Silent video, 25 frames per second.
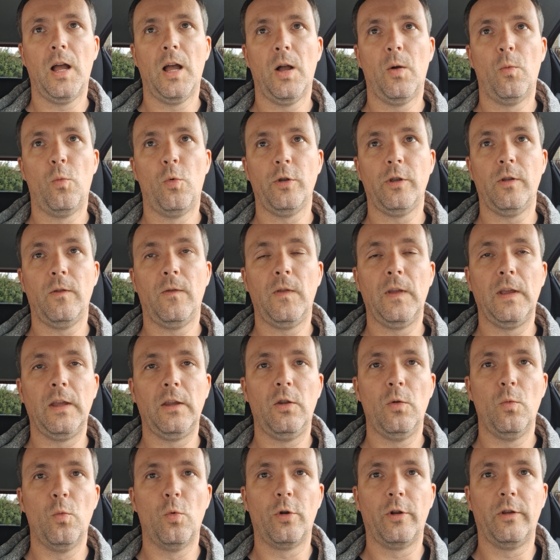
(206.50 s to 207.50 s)
what you think
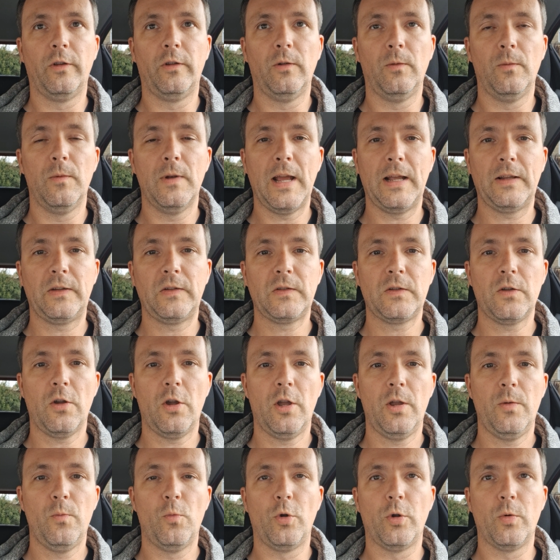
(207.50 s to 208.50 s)
you want to do next
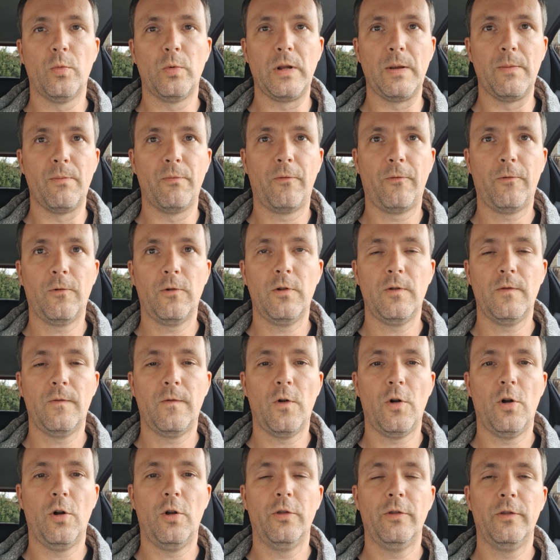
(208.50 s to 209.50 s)
time, what you want to improve
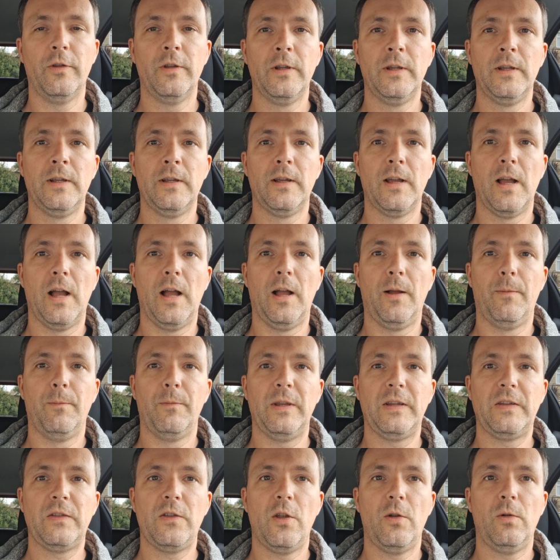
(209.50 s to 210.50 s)
on.
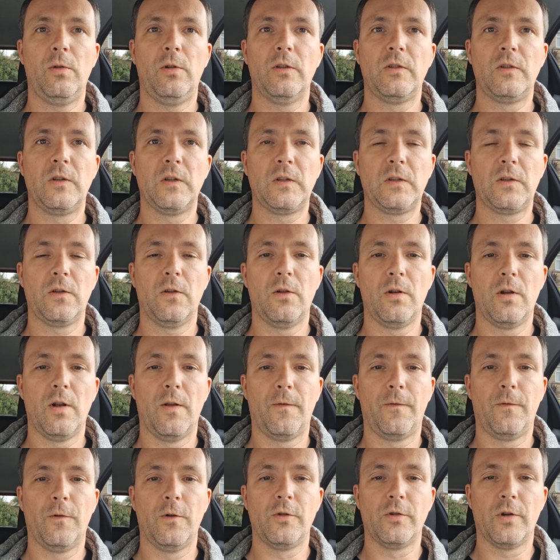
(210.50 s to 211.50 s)
It's no good just turning up
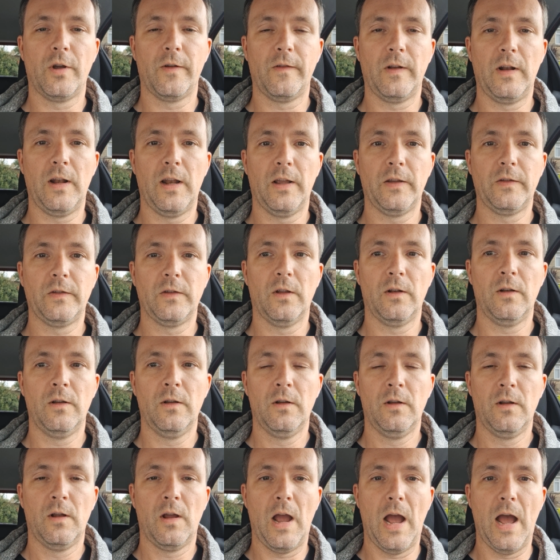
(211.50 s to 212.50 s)
for a driving lesson
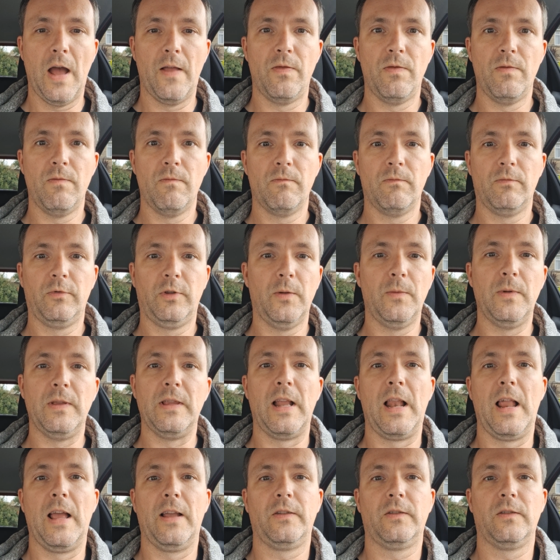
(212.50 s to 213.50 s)
and doing the
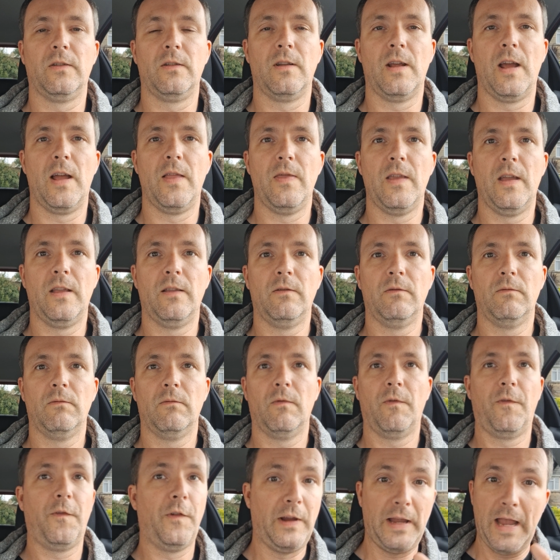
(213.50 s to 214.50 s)
lesson and then
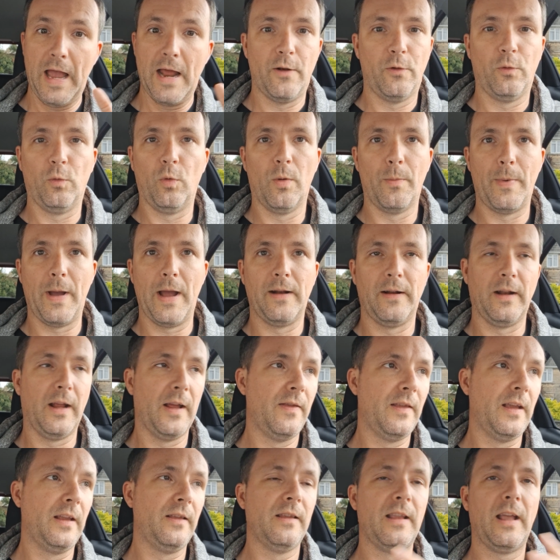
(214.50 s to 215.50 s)
forgetting all about it,
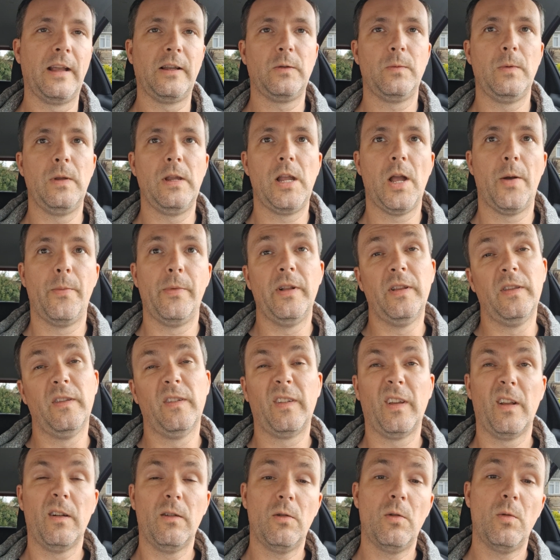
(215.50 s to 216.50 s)
and then next week coming in and
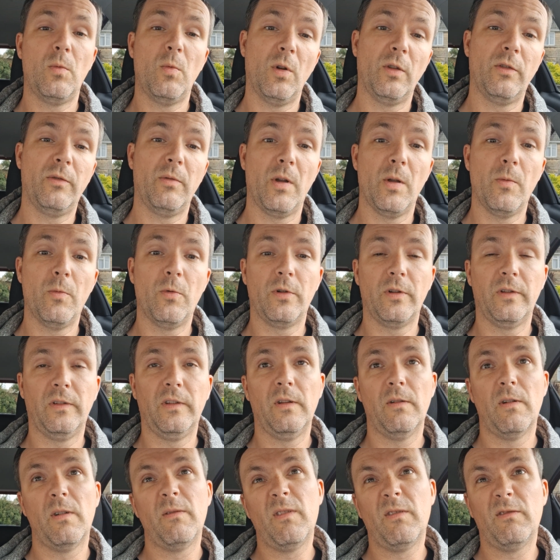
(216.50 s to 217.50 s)
saying, oh, what do I want to
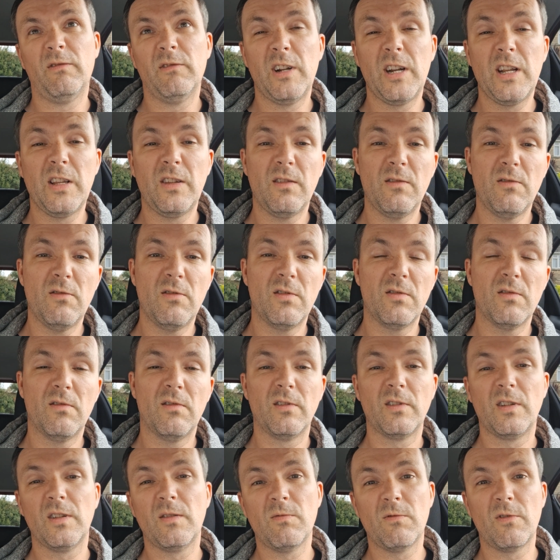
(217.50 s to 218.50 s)
do? I'm not really too sure.
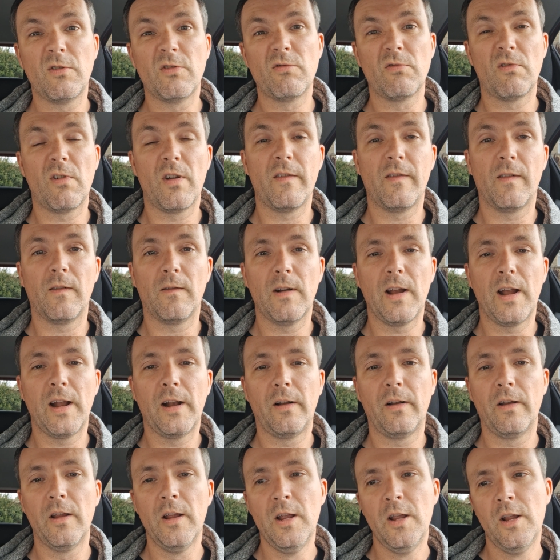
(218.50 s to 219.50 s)
I just want to drive
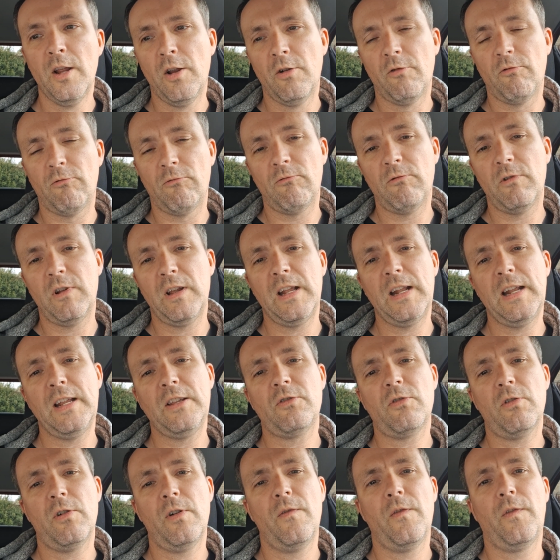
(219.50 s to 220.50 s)
around. Really
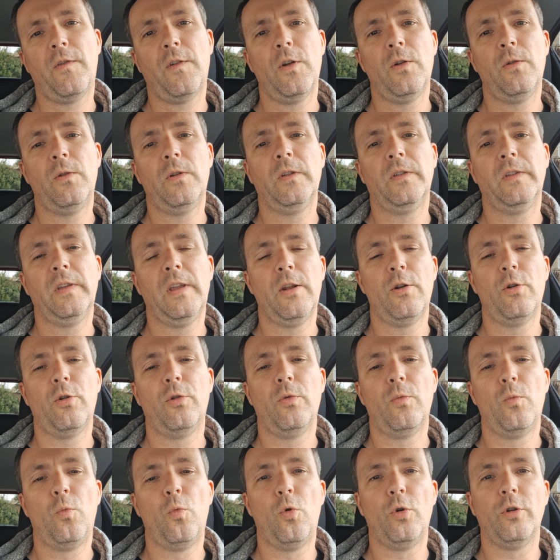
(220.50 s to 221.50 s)
try and focus in
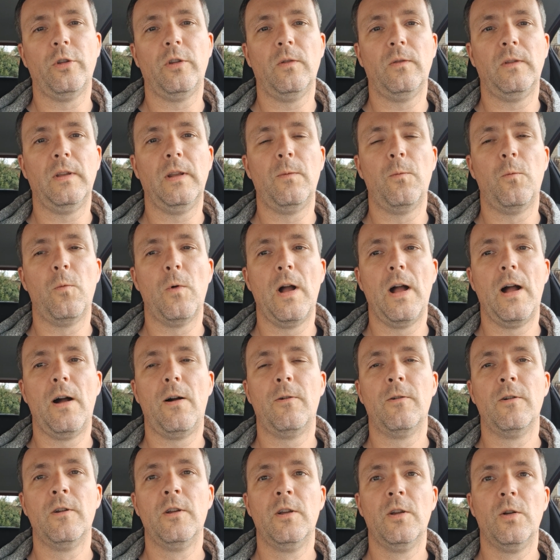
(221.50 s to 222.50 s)
on what you did
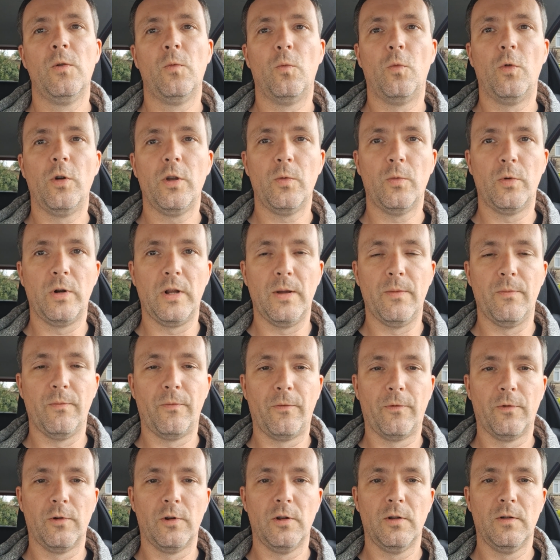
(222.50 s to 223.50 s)
well, what you want to
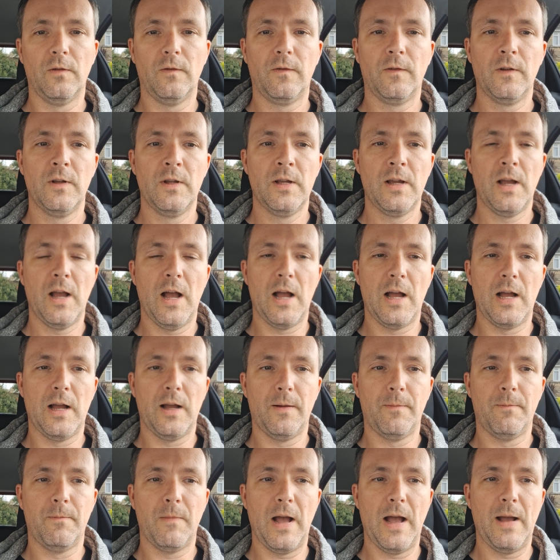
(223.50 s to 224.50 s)
improve,
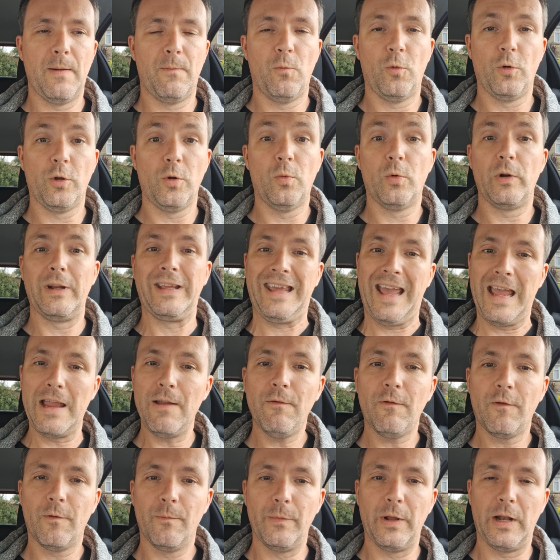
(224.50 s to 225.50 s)
and what you want to
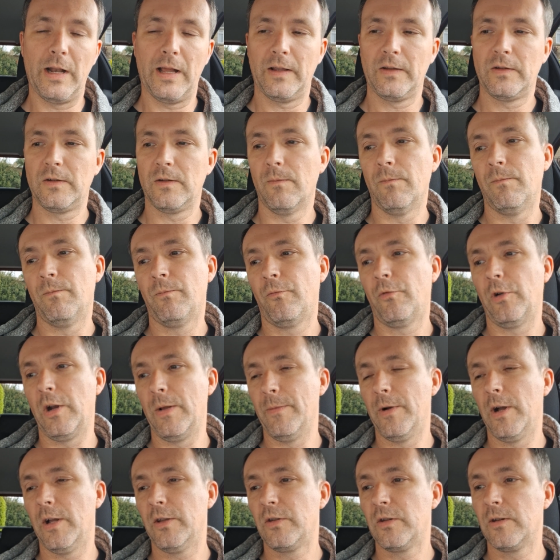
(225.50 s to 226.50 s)
gain from the lesson, pretty
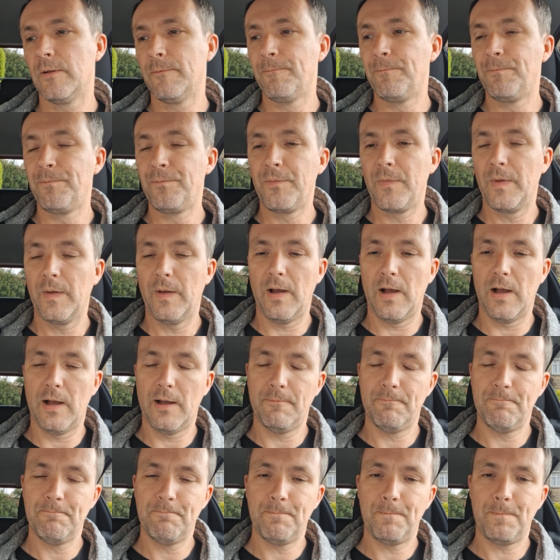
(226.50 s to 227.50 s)
much.
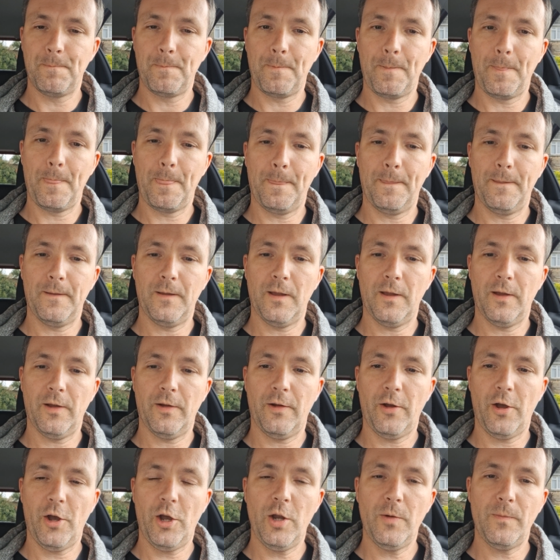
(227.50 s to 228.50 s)
I
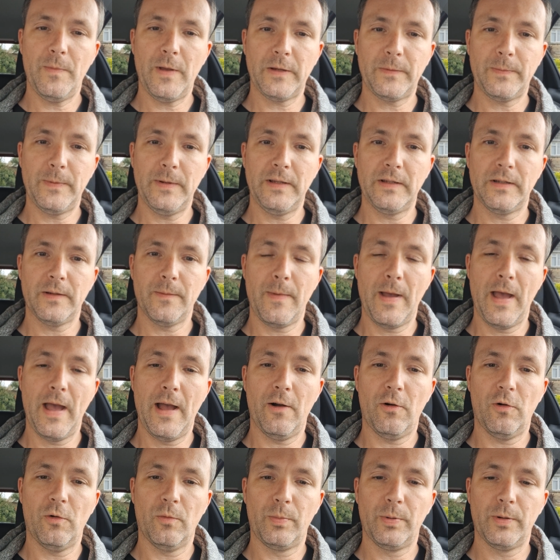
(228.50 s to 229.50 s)
hope that's been some
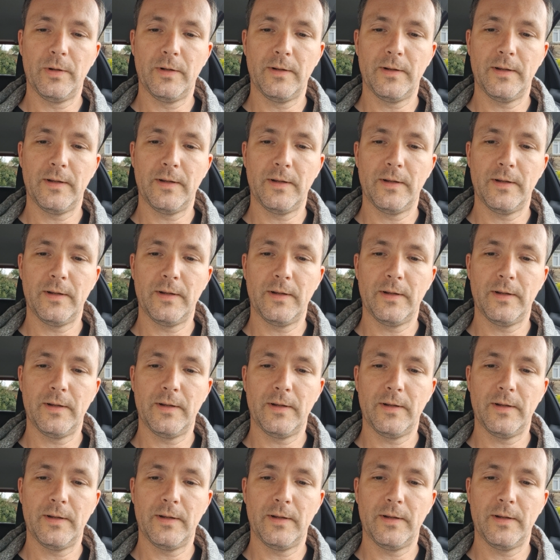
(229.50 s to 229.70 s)
help.